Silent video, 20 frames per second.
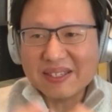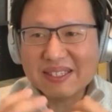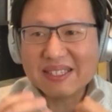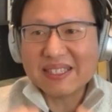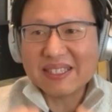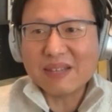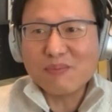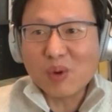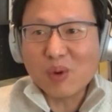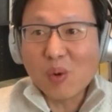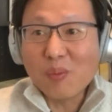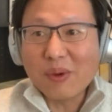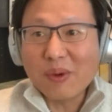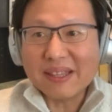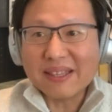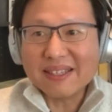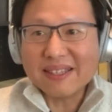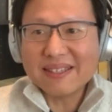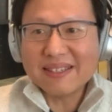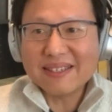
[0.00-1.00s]
is the
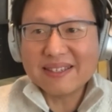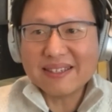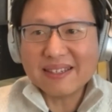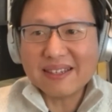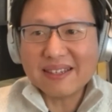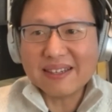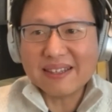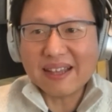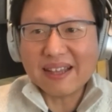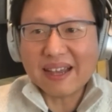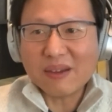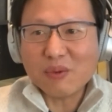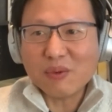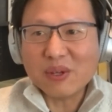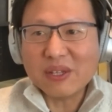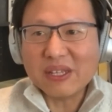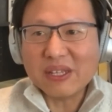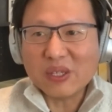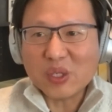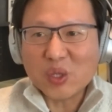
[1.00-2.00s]
moment, and I
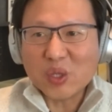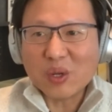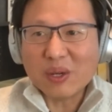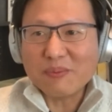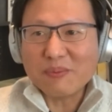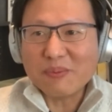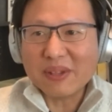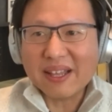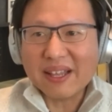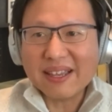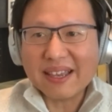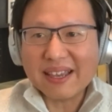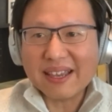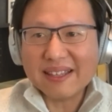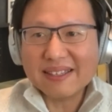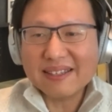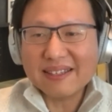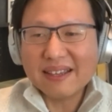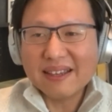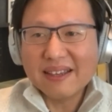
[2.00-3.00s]
really enjoy playing
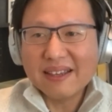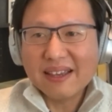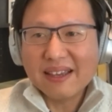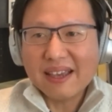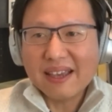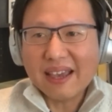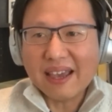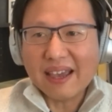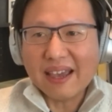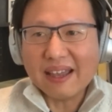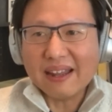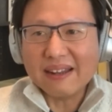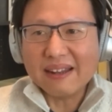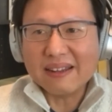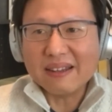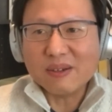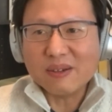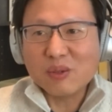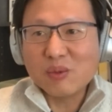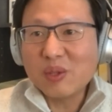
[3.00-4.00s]
it. And
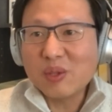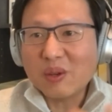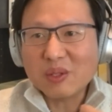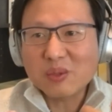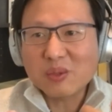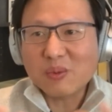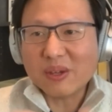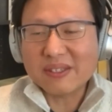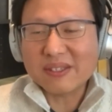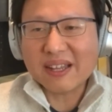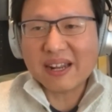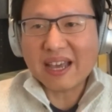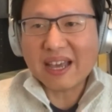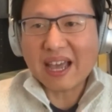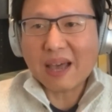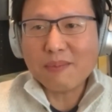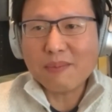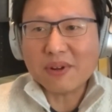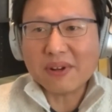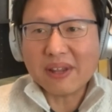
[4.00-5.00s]
who knows what's going to
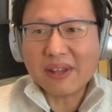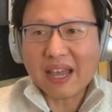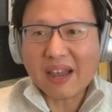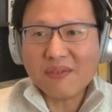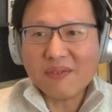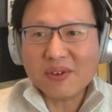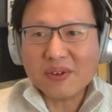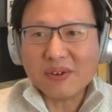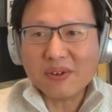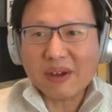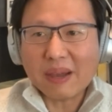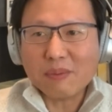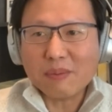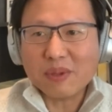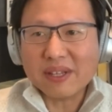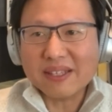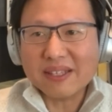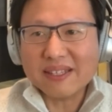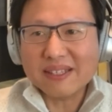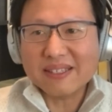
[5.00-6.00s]
happen after I
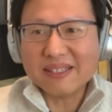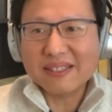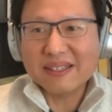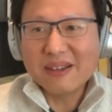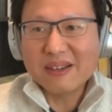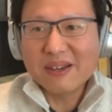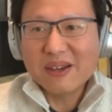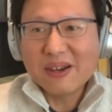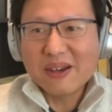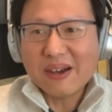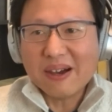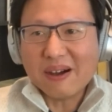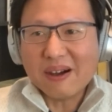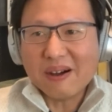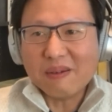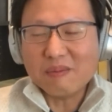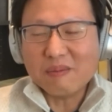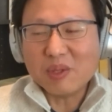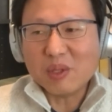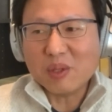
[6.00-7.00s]
play this.
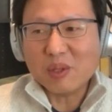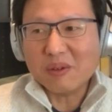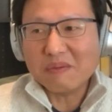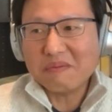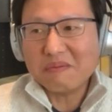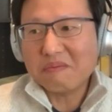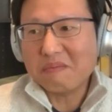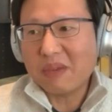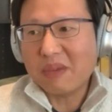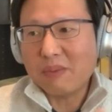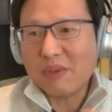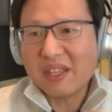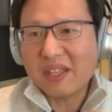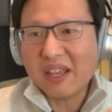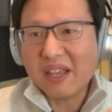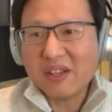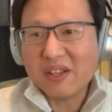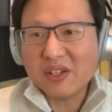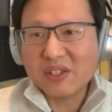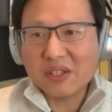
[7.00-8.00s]
Maybe
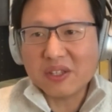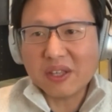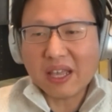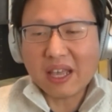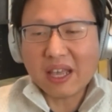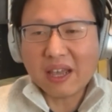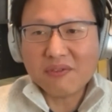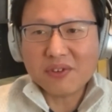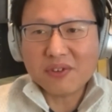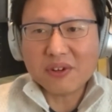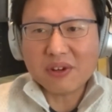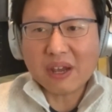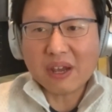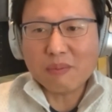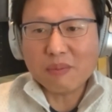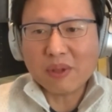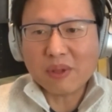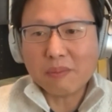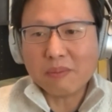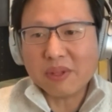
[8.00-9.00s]
10 years after
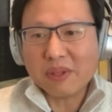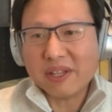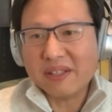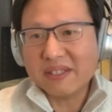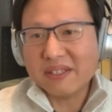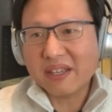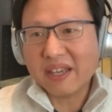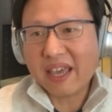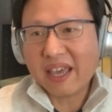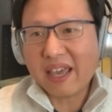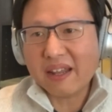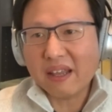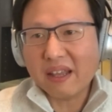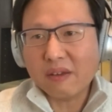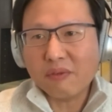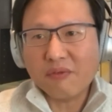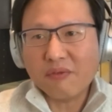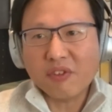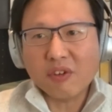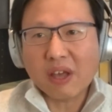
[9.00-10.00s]
I'm going to play this again, it
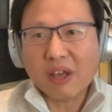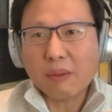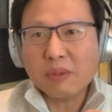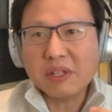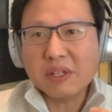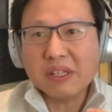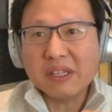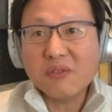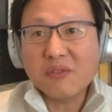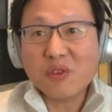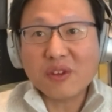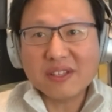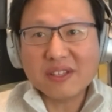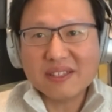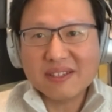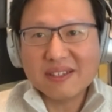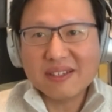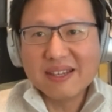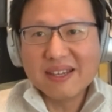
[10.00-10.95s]
will feel completely different.